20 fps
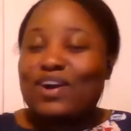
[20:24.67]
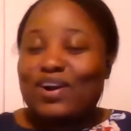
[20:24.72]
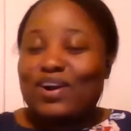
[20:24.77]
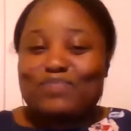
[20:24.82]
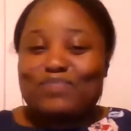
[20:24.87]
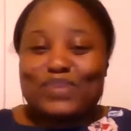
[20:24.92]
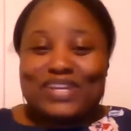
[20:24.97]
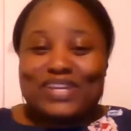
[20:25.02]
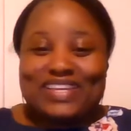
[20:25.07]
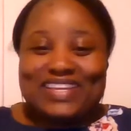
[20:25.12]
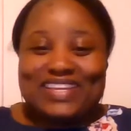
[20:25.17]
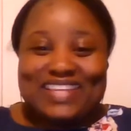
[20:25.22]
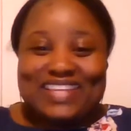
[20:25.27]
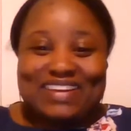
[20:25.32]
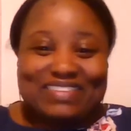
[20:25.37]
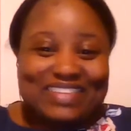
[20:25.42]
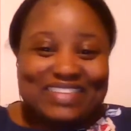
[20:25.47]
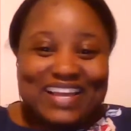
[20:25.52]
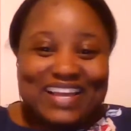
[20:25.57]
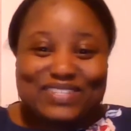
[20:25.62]
breaking
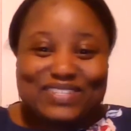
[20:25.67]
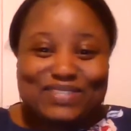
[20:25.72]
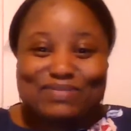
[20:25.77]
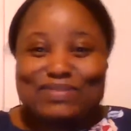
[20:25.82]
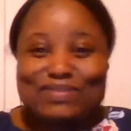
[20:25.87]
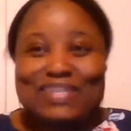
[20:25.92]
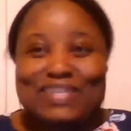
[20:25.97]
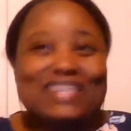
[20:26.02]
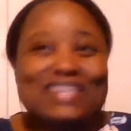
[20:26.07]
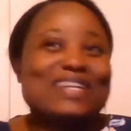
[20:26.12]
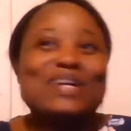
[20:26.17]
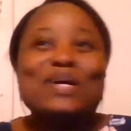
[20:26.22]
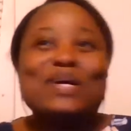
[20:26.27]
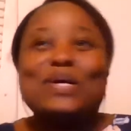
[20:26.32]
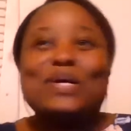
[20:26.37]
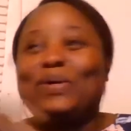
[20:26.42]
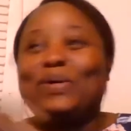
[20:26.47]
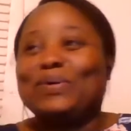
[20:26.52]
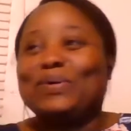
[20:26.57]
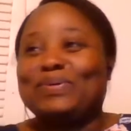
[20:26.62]
down last week,
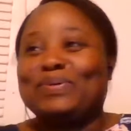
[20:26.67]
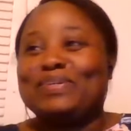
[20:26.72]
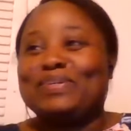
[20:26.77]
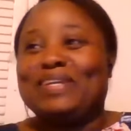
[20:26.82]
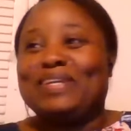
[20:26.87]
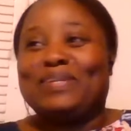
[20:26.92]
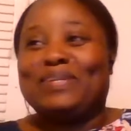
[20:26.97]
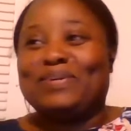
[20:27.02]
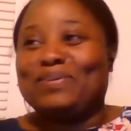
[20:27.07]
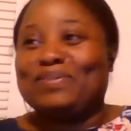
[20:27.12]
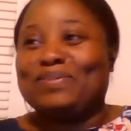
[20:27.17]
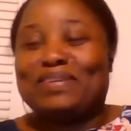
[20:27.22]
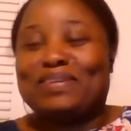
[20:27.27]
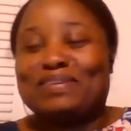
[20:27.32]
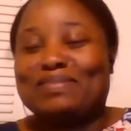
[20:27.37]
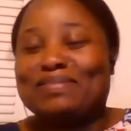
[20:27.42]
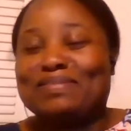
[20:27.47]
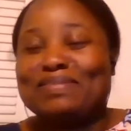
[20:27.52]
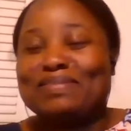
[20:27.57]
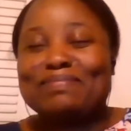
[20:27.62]
or
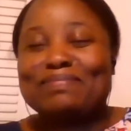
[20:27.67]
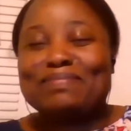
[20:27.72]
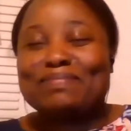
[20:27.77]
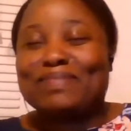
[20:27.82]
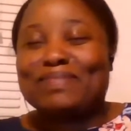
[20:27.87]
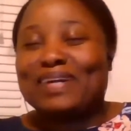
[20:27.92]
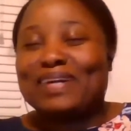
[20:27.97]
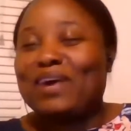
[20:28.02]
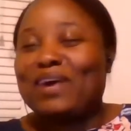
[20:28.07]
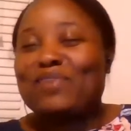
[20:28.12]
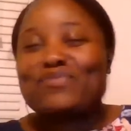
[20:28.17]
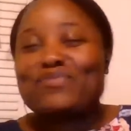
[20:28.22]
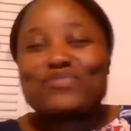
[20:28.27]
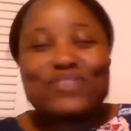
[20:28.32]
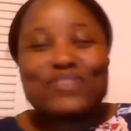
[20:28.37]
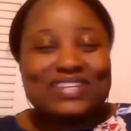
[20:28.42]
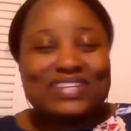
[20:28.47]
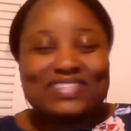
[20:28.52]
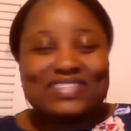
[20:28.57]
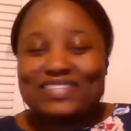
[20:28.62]
the health
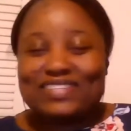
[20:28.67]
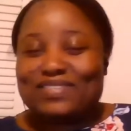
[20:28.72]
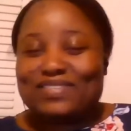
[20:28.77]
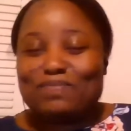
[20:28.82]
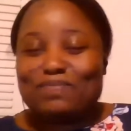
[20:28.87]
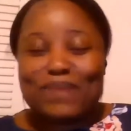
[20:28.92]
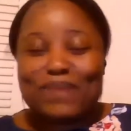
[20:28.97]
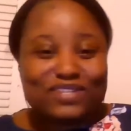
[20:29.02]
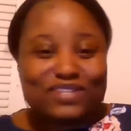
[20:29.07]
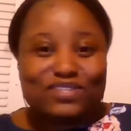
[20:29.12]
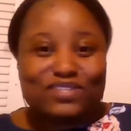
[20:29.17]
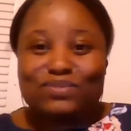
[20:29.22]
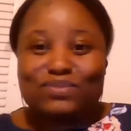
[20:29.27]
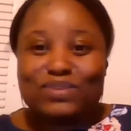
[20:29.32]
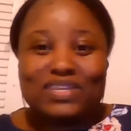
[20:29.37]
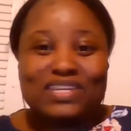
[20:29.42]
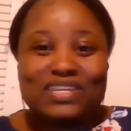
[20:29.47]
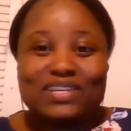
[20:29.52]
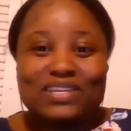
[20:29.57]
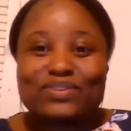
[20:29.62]
crisis in the past 2
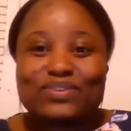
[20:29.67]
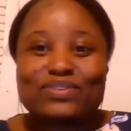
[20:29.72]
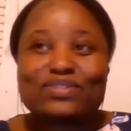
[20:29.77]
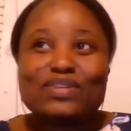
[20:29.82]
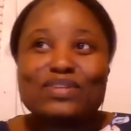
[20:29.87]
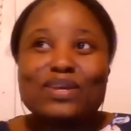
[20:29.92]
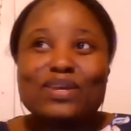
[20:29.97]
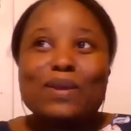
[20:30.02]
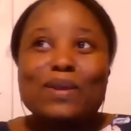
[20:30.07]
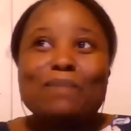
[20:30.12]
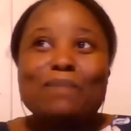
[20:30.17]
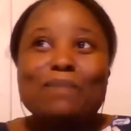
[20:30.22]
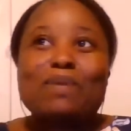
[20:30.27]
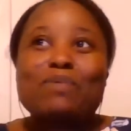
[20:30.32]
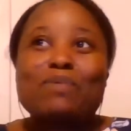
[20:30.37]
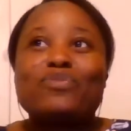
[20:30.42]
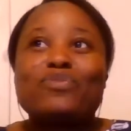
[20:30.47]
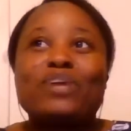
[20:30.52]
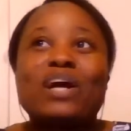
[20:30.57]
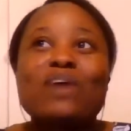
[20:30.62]
years. But
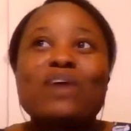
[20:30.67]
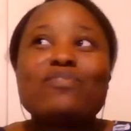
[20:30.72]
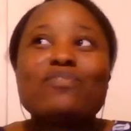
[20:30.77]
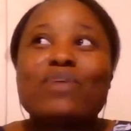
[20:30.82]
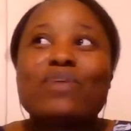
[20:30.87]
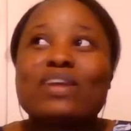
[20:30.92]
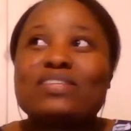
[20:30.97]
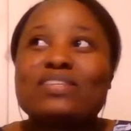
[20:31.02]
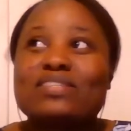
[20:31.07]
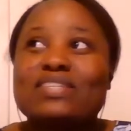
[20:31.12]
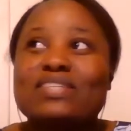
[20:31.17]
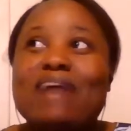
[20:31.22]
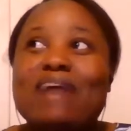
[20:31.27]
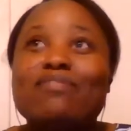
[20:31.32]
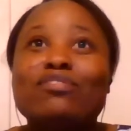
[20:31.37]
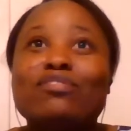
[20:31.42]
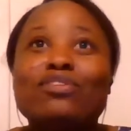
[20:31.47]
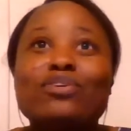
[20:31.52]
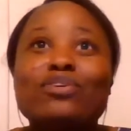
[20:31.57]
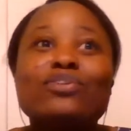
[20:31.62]
with the health crisis,
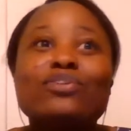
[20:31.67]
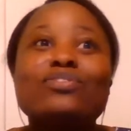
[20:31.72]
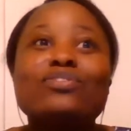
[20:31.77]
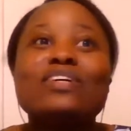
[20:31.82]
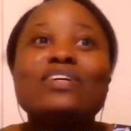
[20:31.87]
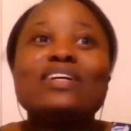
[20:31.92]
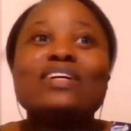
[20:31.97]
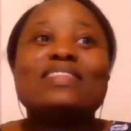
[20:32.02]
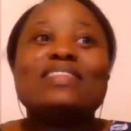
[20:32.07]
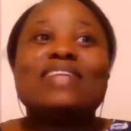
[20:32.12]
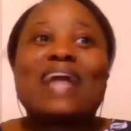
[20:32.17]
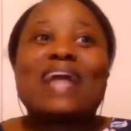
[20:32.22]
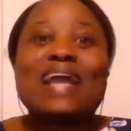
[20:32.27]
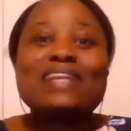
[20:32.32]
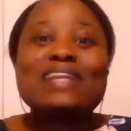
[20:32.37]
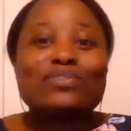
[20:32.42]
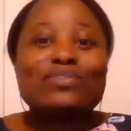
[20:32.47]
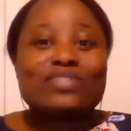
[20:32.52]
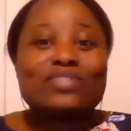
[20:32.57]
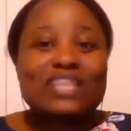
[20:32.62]
I've learned that I
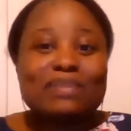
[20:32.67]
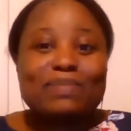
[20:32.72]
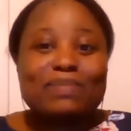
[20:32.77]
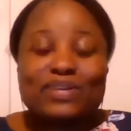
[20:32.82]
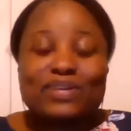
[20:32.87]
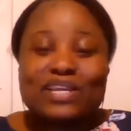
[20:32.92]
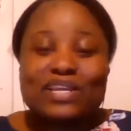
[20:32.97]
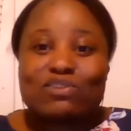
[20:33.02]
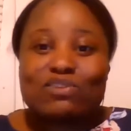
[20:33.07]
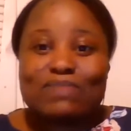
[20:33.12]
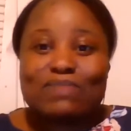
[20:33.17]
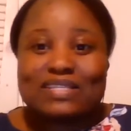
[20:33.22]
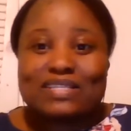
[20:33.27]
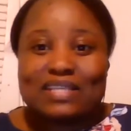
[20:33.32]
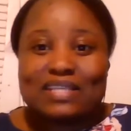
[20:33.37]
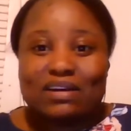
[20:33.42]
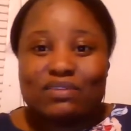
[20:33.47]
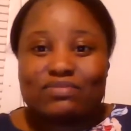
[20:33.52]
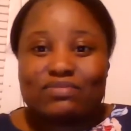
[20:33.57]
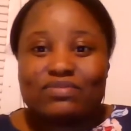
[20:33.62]
need to take better care of
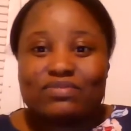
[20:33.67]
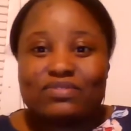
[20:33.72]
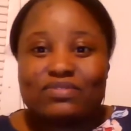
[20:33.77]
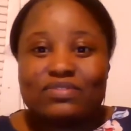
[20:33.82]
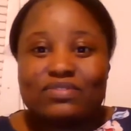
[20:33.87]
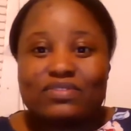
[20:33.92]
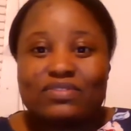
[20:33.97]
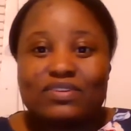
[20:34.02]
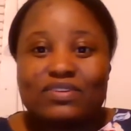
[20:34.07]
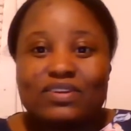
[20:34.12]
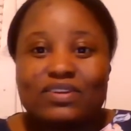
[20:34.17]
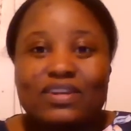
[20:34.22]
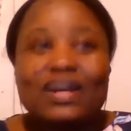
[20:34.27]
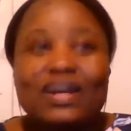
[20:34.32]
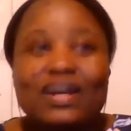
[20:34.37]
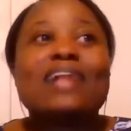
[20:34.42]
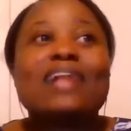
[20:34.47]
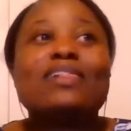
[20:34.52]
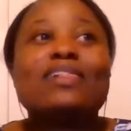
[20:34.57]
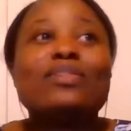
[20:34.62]
myself.
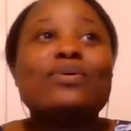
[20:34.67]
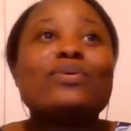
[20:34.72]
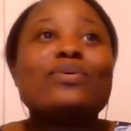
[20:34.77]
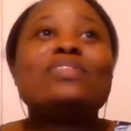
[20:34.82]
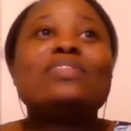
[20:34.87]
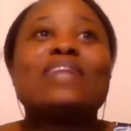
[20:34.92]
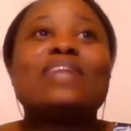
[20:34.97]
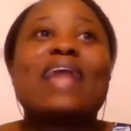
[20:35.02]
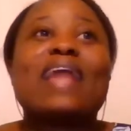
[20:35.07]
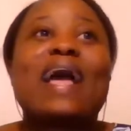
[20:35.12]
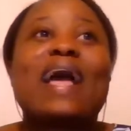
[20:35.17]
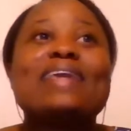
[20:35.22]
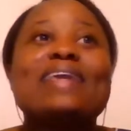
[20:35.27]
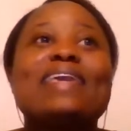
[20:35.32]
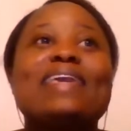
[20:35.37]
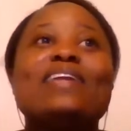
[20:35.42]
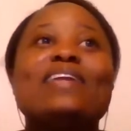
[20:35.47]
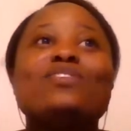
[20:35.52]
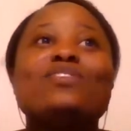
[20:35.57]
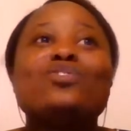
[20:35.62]
I learned that I
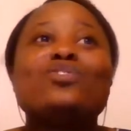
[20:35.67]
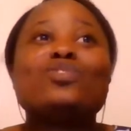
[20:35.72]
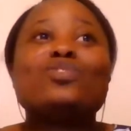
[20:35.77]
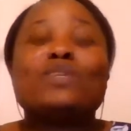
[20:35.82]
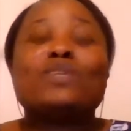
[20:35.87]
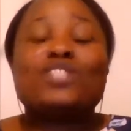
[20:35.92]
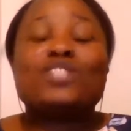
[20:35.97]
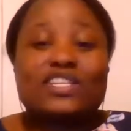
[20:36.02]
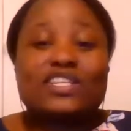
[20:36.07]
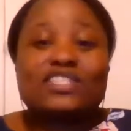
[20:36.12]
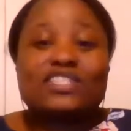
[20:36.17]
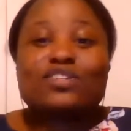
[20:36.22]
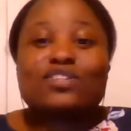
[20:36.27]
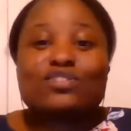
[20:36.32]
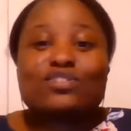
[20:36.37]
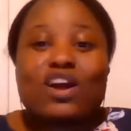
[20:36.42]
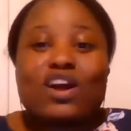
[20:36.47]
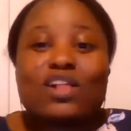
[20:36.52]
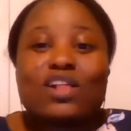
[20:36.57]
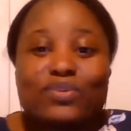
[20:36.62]
can't just be chasing the
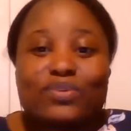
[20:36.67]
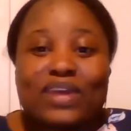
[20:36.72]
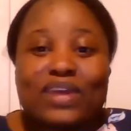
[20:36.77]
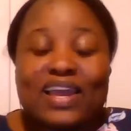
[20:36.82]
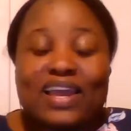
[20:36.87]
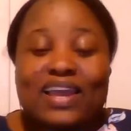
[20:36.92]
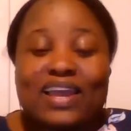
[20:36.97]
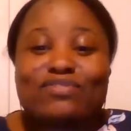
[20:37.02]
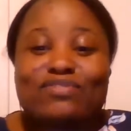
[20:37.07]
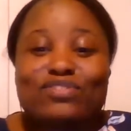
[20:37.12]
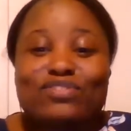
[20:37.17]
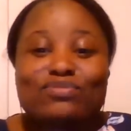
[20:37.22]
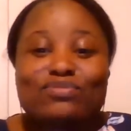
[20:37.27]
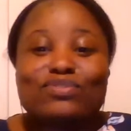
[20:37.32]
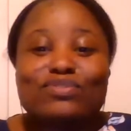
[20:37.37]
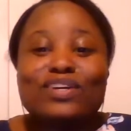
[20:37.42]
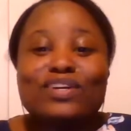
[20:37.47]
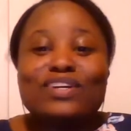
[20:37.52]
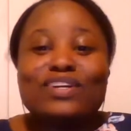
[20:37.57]
dollar. I have to,